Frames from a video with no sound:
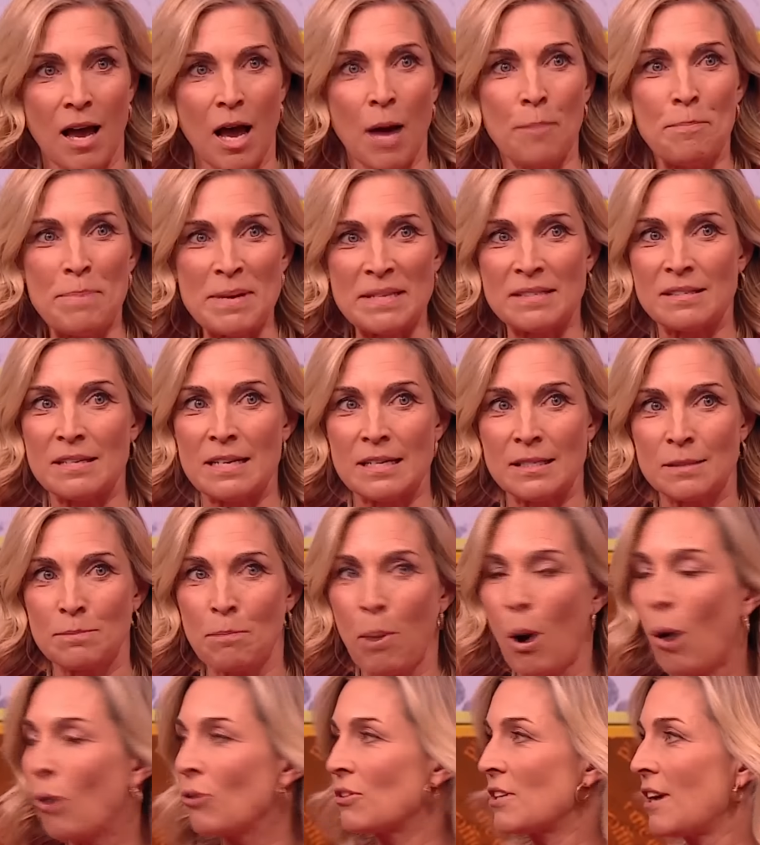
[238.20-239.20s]
a business
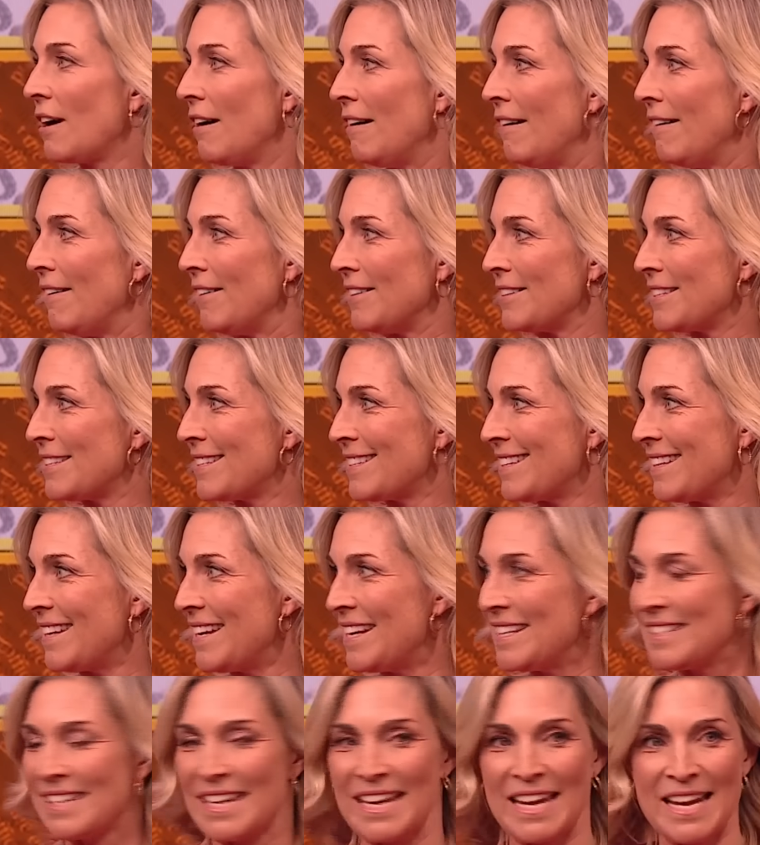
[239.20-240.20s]
podcast,
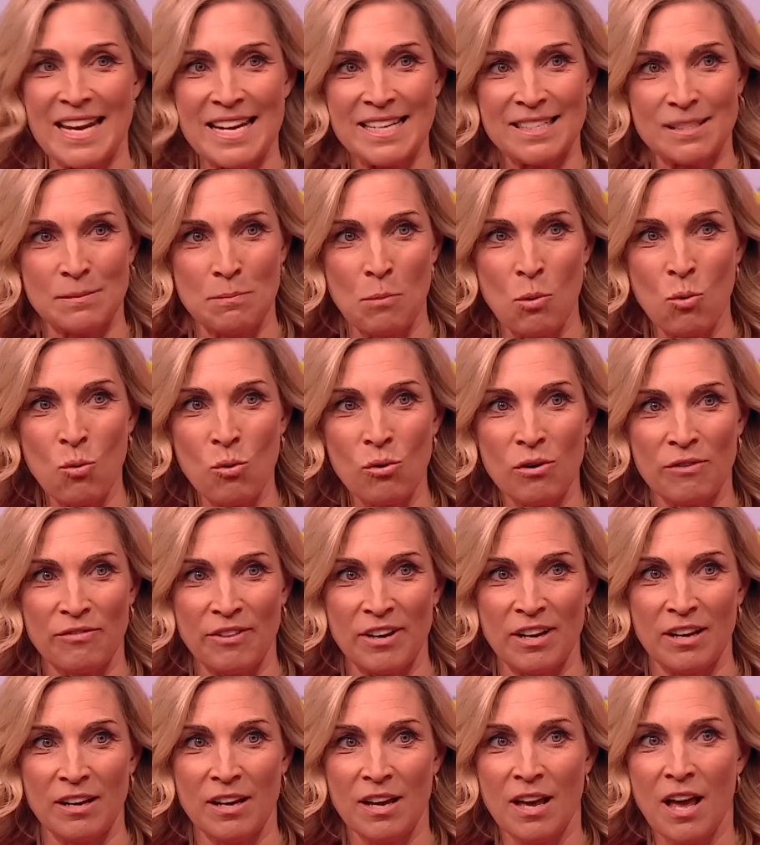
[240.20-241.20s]
is it? It's more of
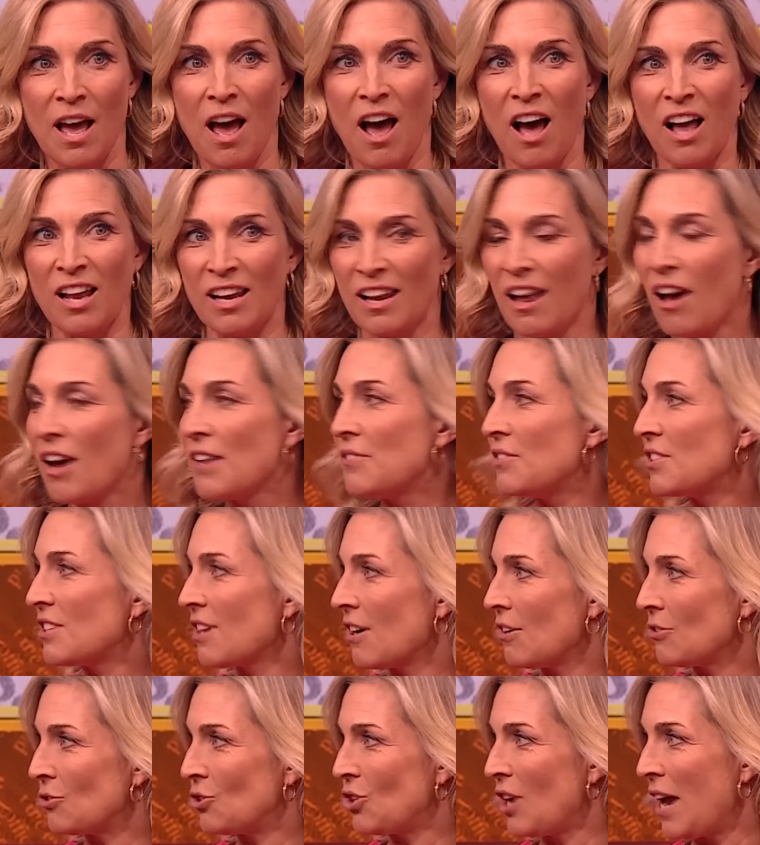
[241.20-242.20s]
a
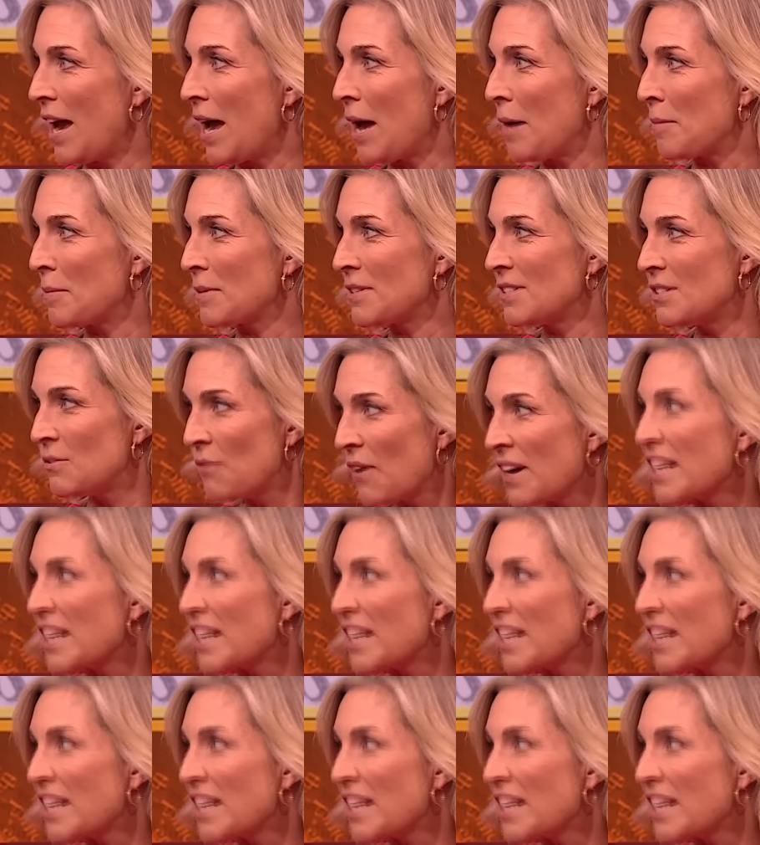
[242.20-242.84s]
lifestyle chat, because it's very